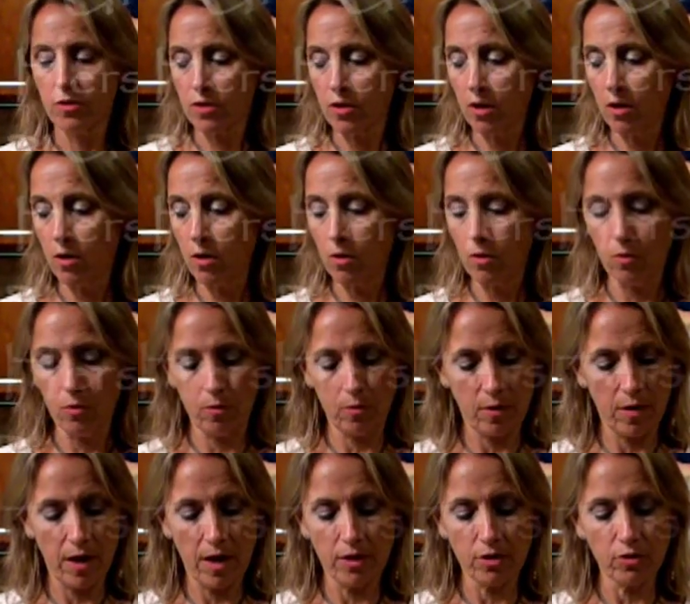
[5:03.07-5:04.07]
So,
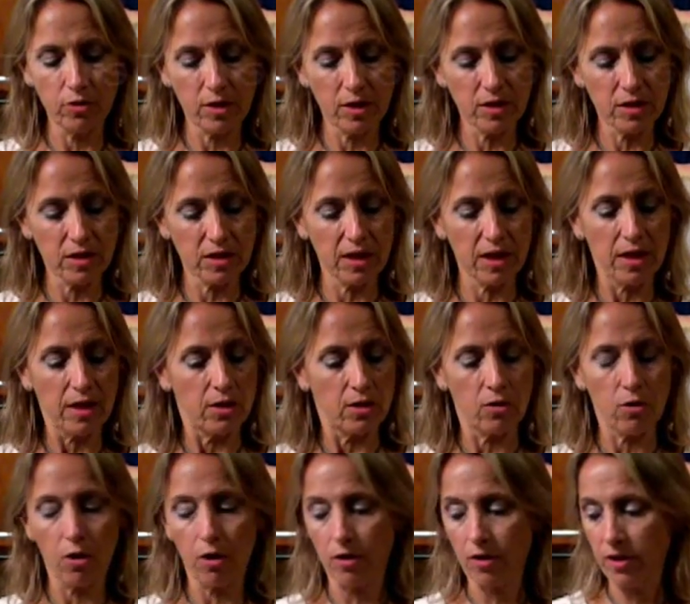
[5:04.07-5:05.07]
as you can see,
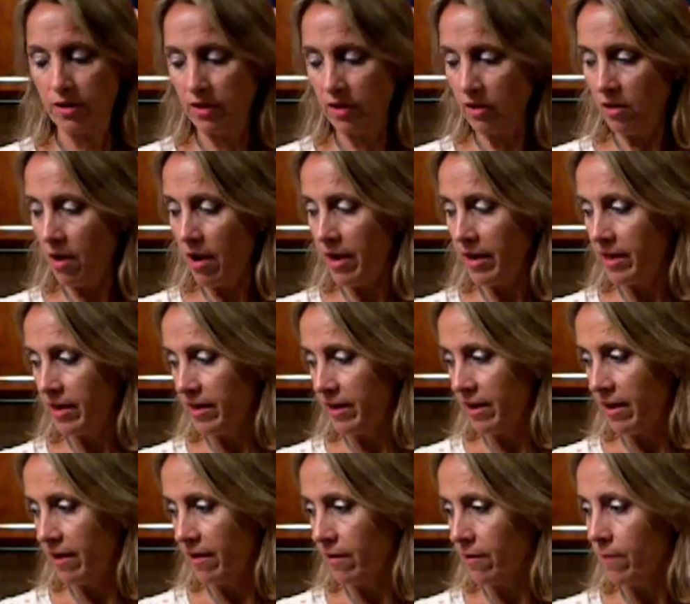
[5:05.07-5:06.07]
the dark and the light
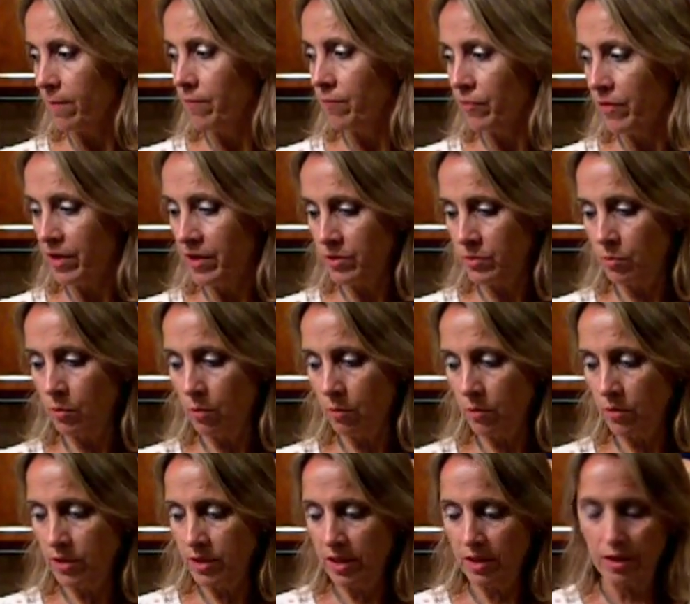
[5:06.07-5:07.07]
in here is
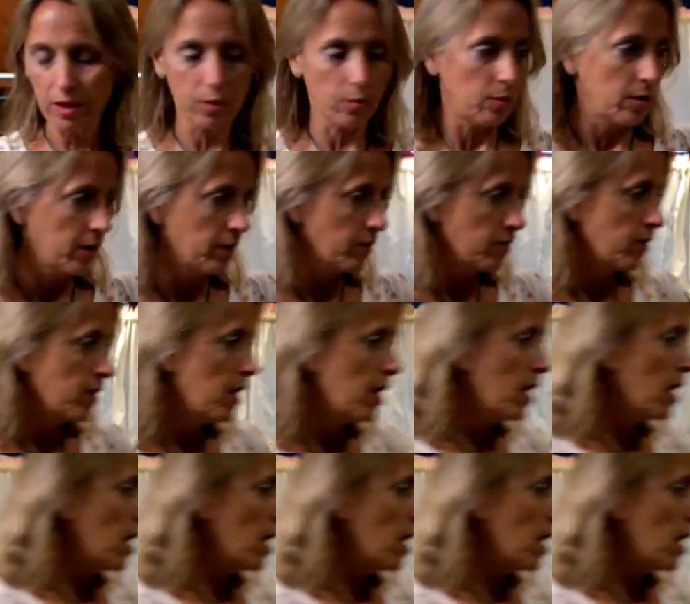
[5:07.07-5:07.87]
what we're dealing with.